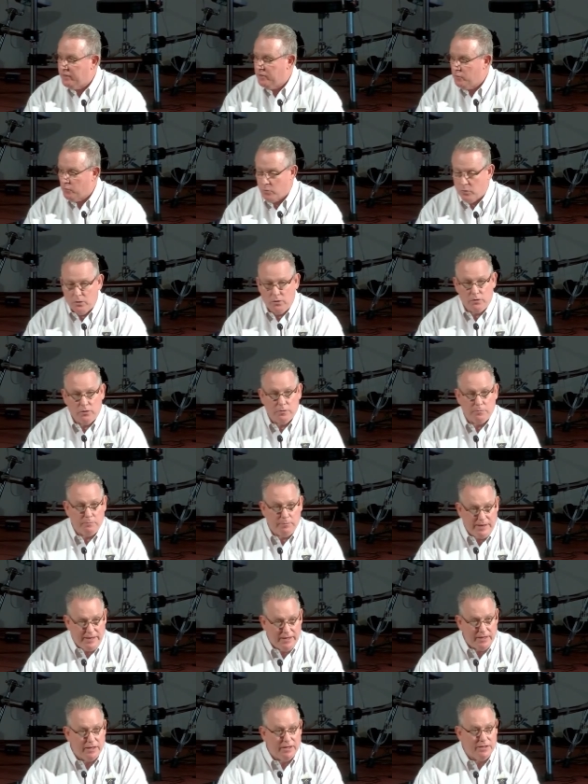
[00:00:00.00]
in order to
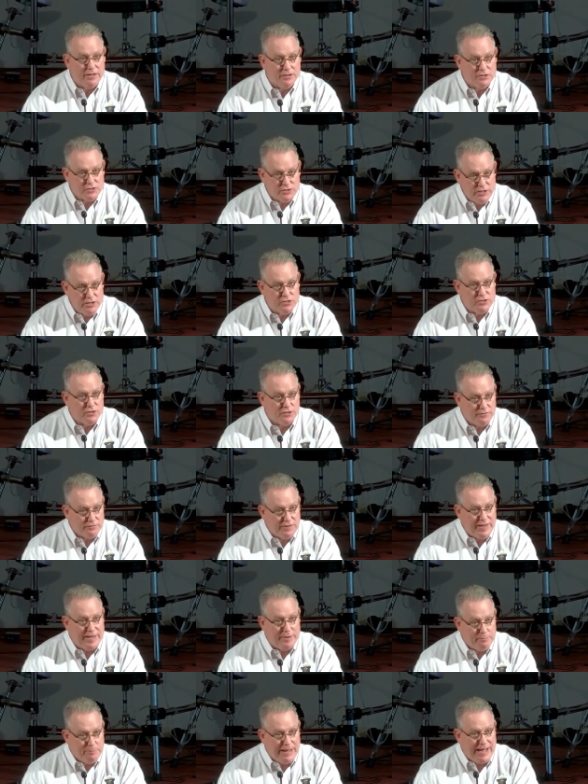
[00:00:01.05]
make a decision of
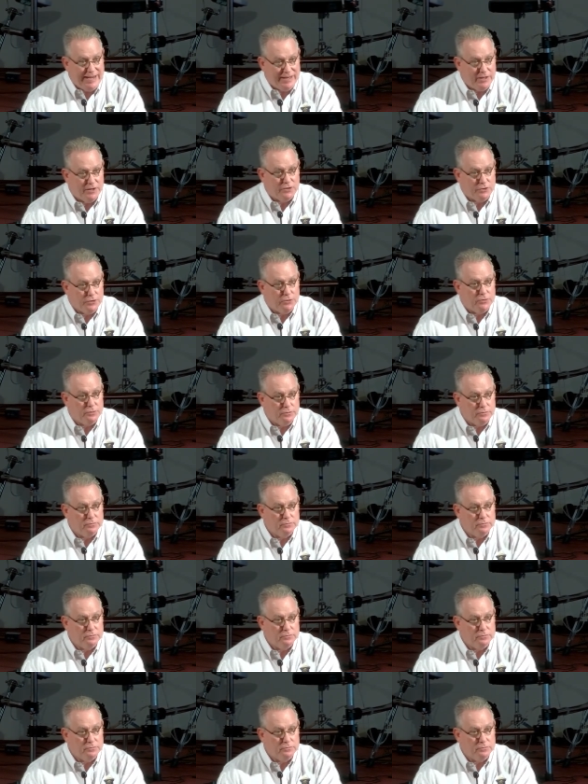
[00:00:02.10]
that magnitude.